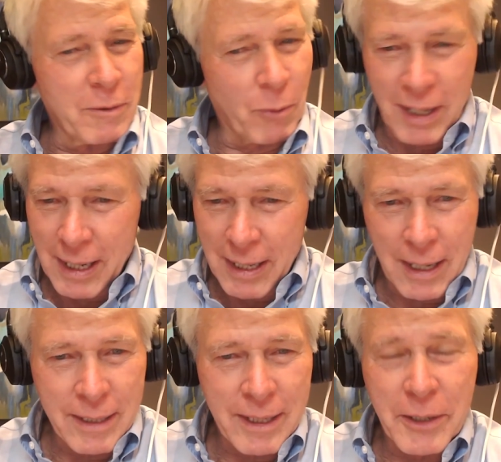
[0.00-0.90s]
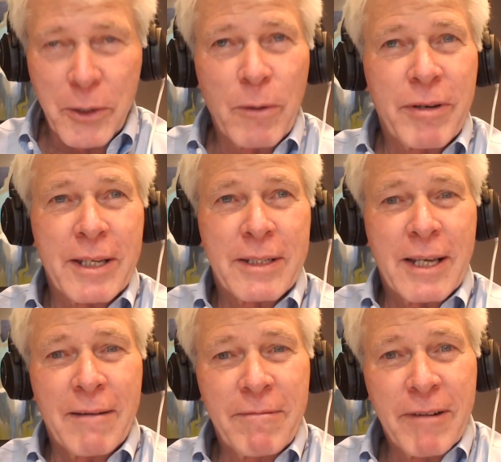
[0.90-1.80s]
Well, I think you've
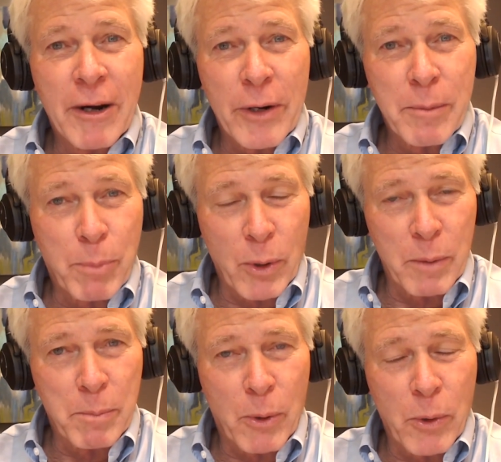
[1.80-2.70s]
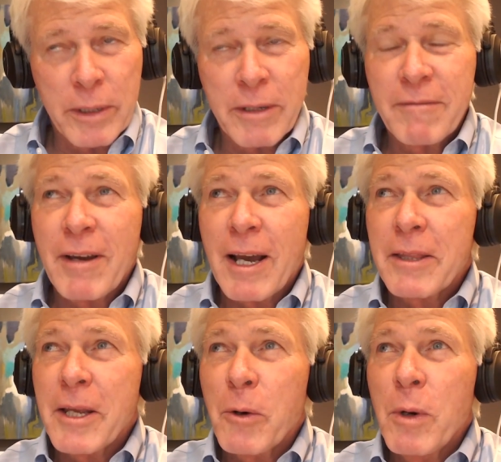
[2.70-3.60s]
hit a very important point. In fact,
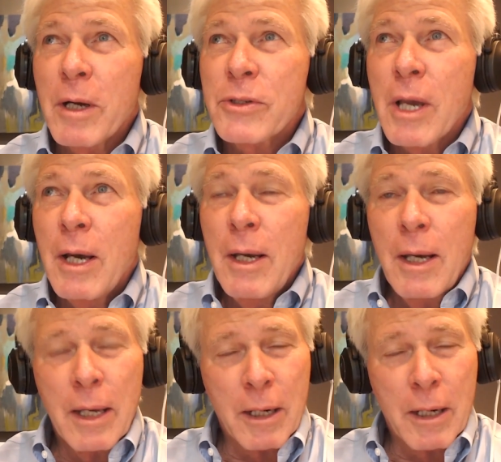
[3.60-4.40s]
there was an